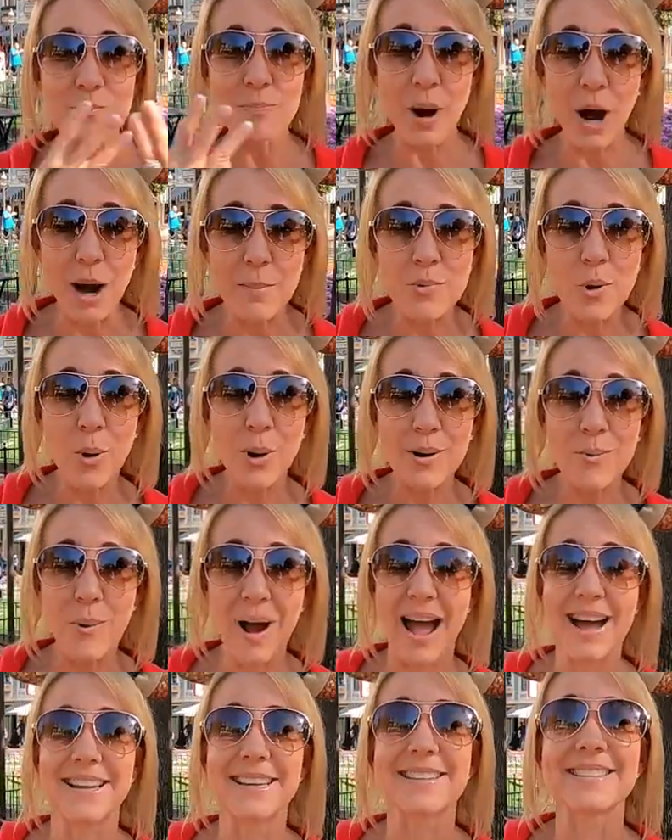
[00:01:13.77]
popcorn
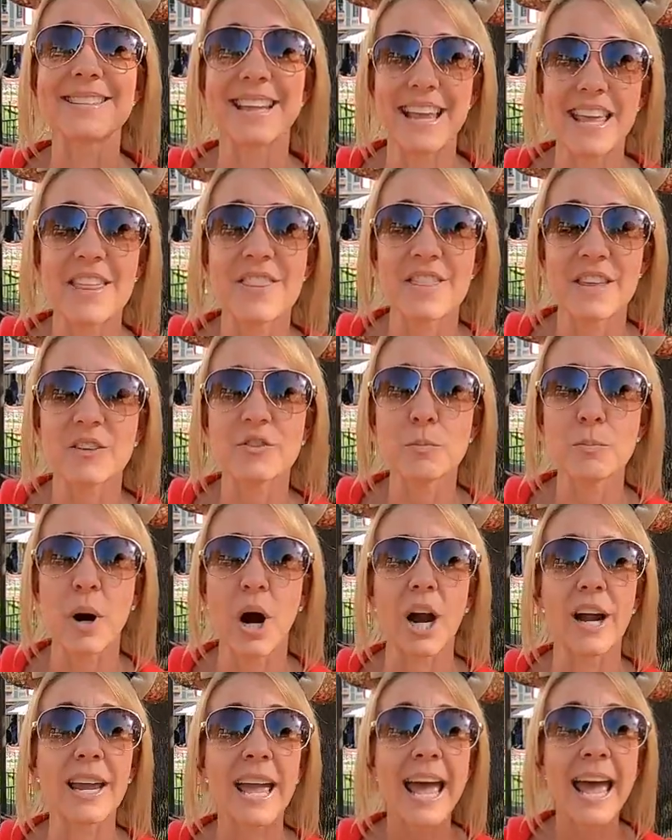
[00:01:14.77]
wagons in this
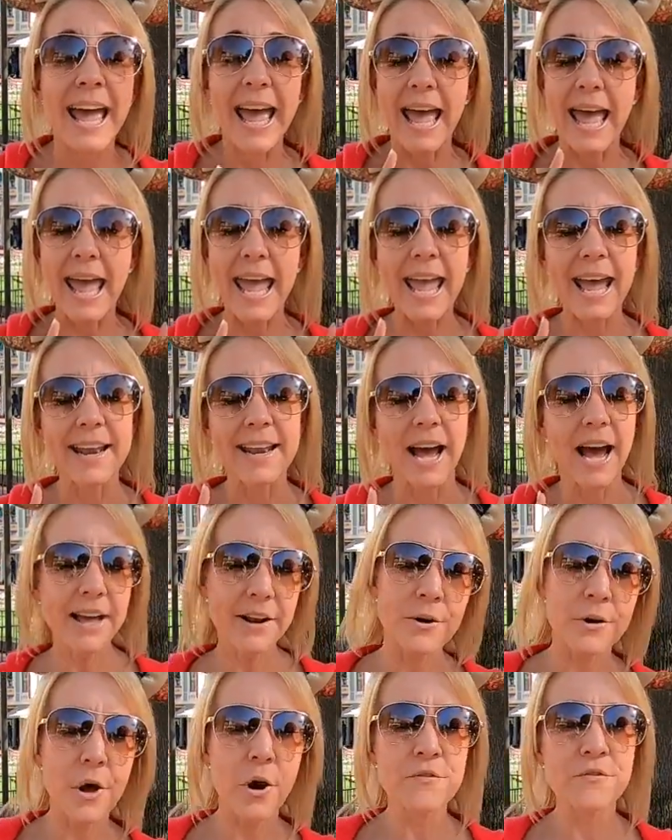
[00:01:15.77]
park. And
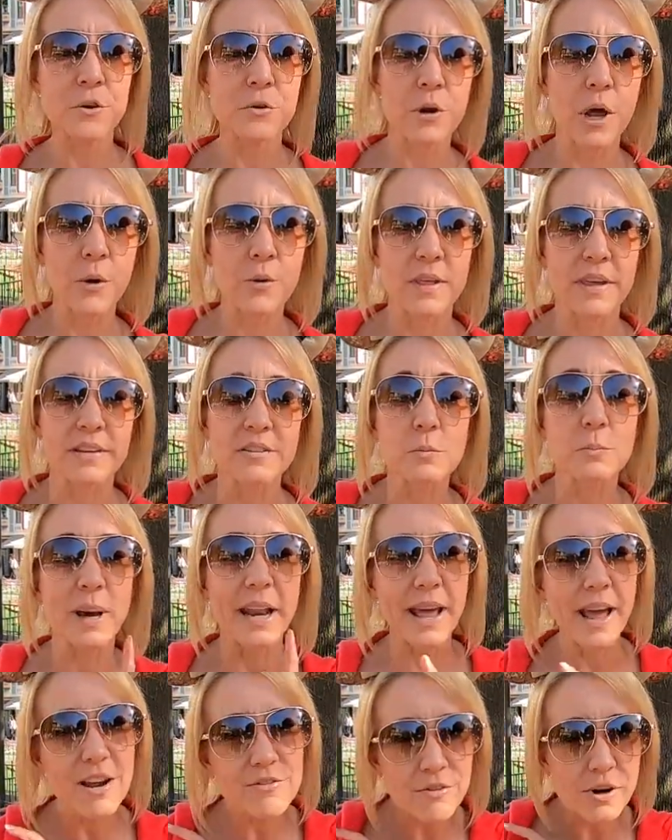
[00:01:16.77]
I don't know if you know this,
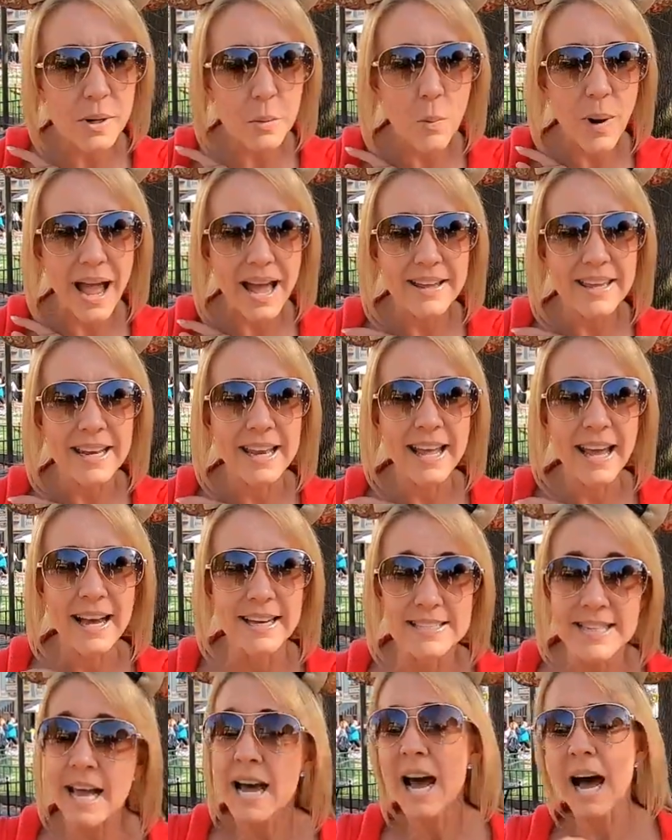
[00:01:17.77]
but every wagon
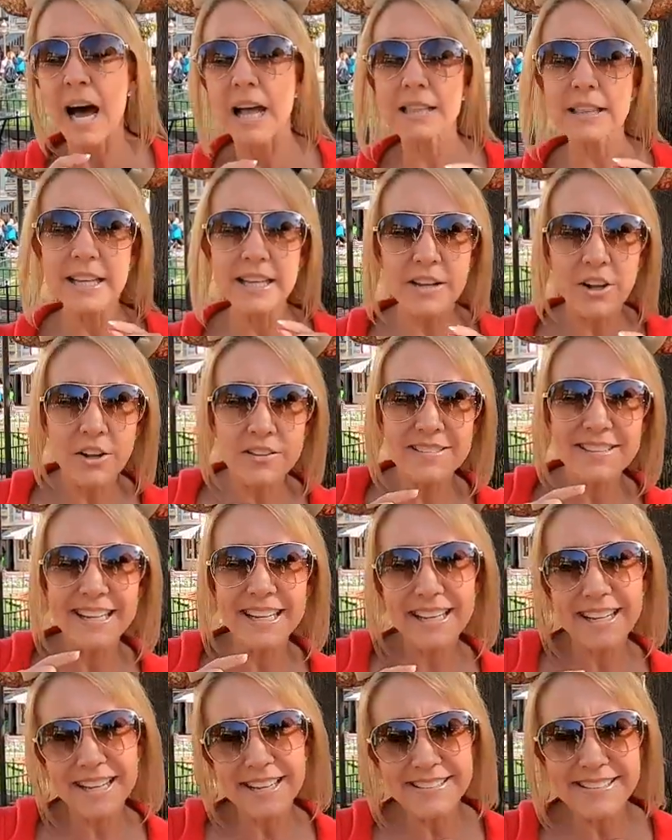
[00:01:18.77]
has a little
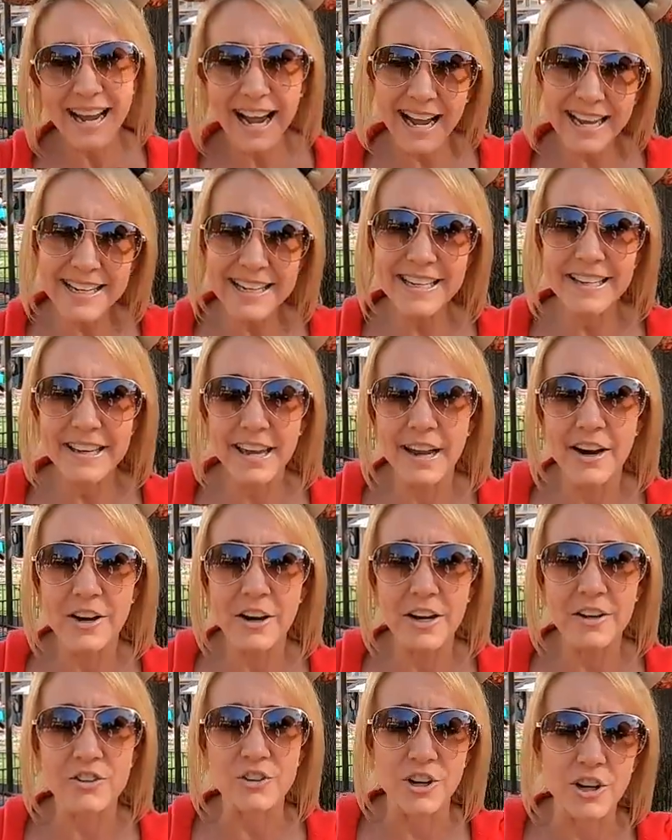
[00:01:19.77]
teeny tiny
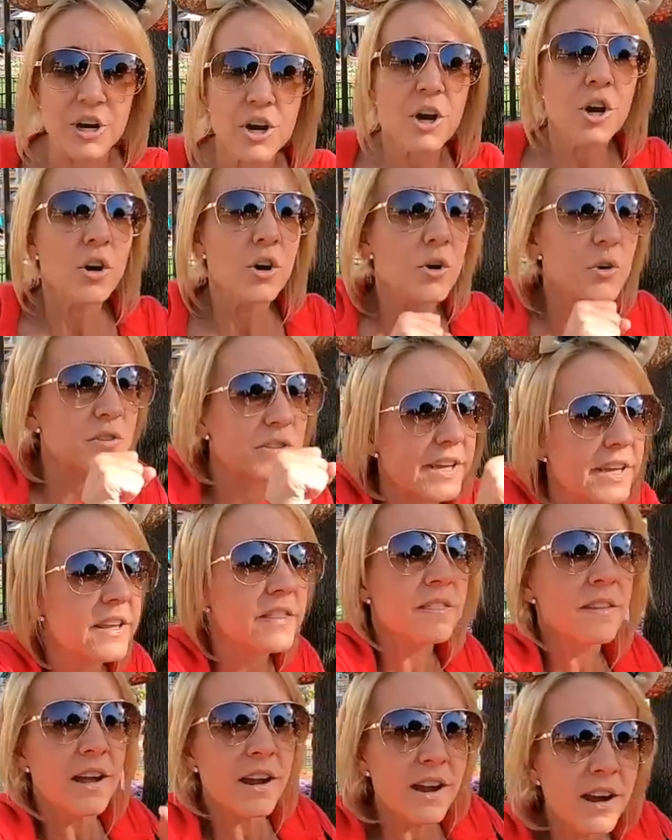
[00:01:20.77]
character who's
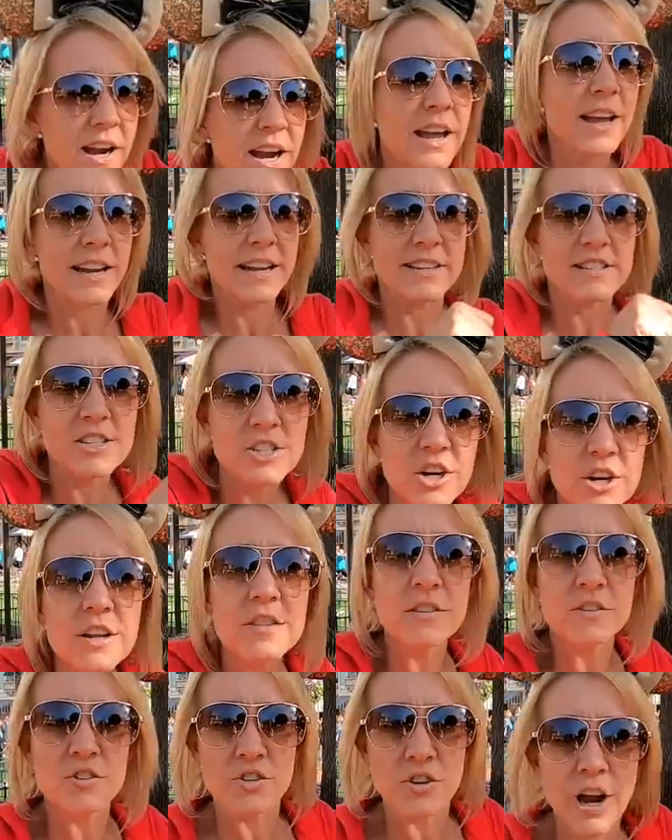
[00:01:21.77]
in there and he's
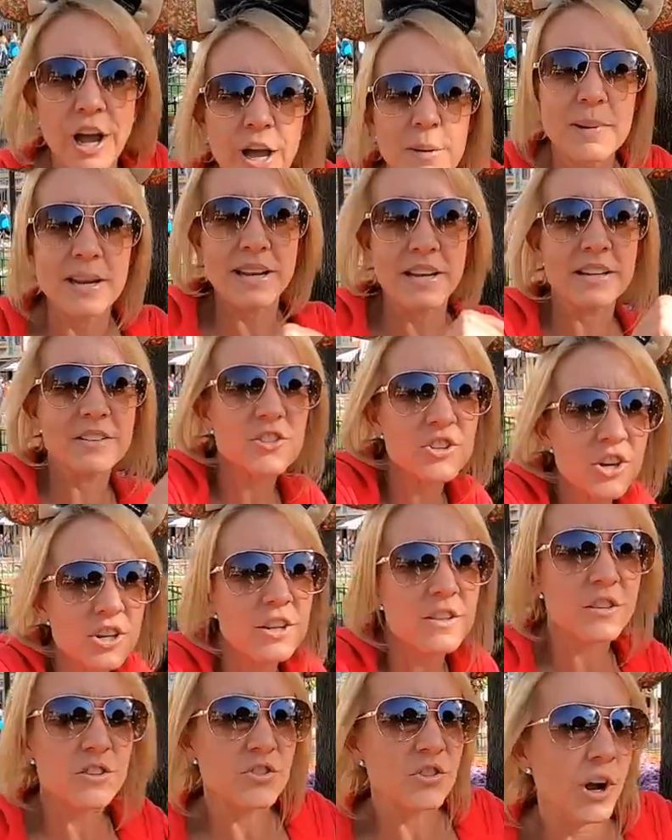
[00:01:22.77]
turning the drum and he's
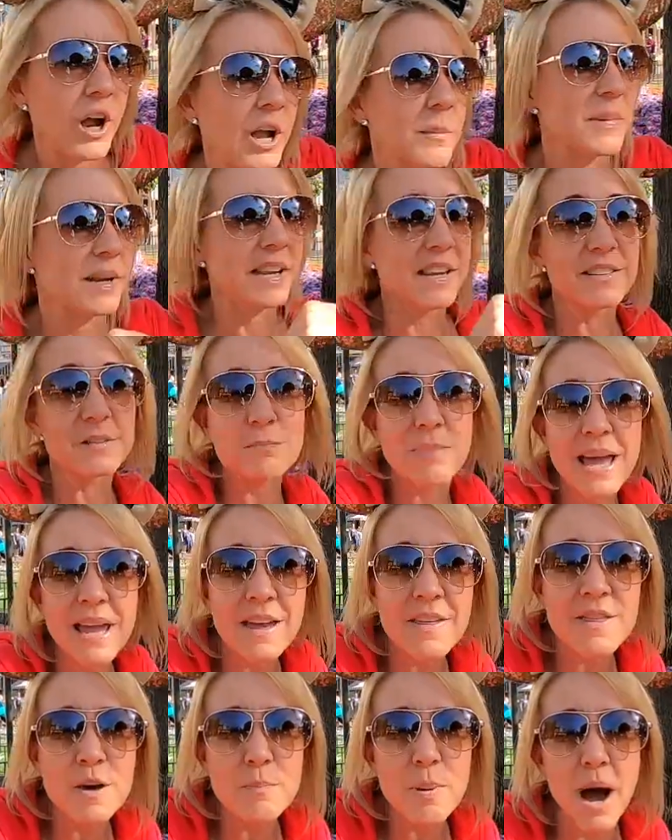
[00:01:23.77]
turning the drum and he's
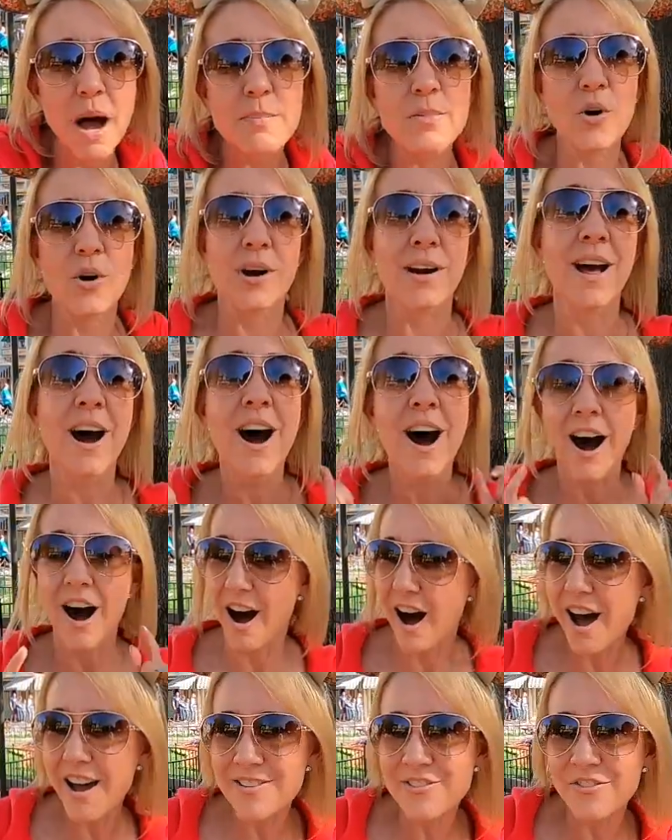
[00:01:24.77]
making the popcorn
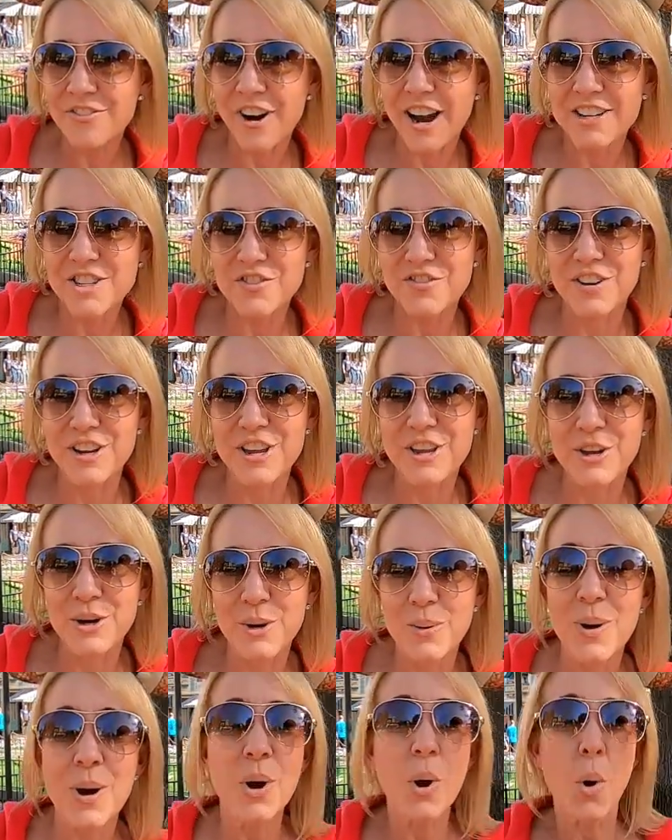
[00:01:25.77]
hot and fresh for
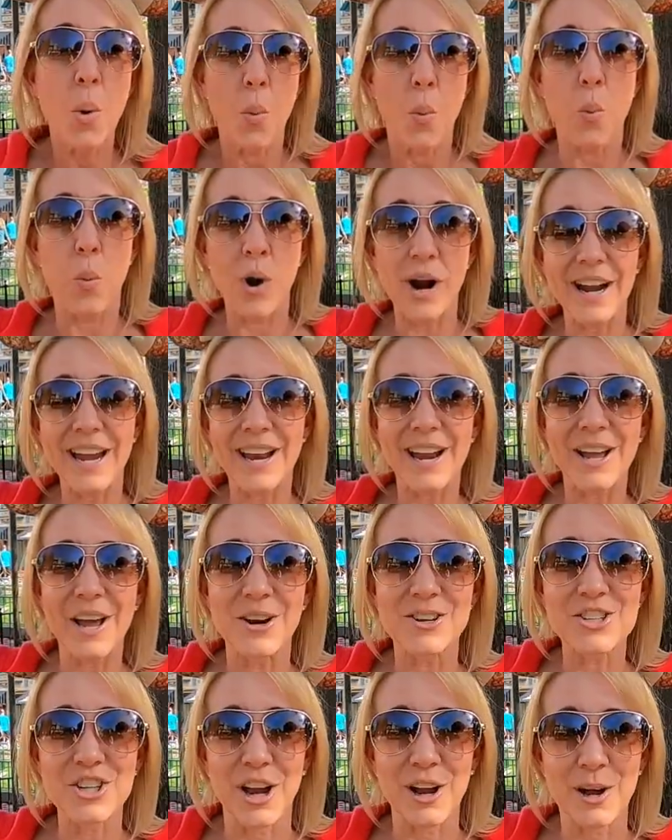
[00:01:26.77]
you. We're gonna
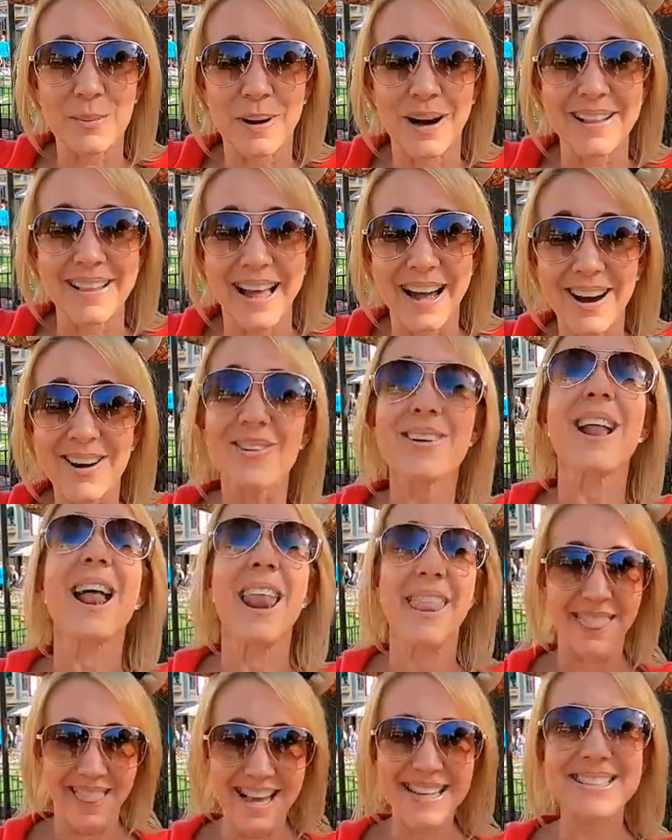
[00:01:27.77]
go check them all out.
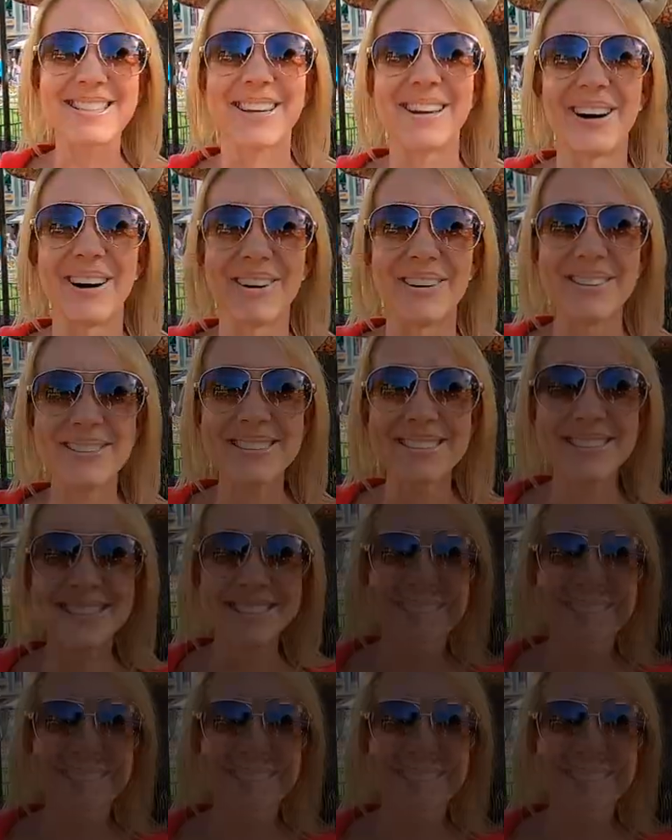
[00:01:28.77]
Let's go.